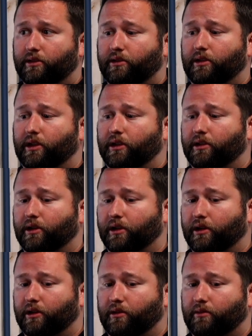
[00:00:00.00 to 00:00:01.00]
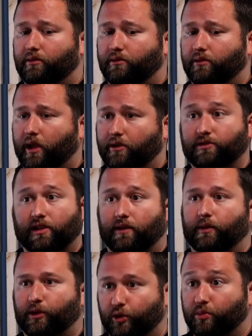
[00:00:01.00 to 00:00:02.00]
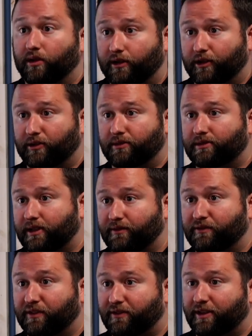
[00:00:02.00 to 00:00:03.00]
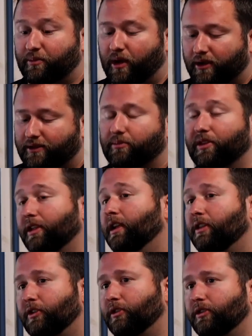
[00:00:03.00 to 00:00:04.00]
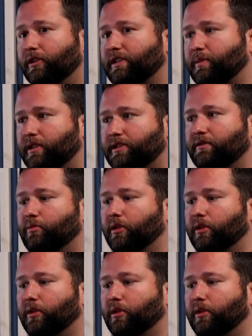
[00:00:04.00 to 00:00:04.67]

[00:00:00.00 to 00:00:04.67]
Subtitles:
and we actually have a coupon code that saves $15. They're a little expensive, but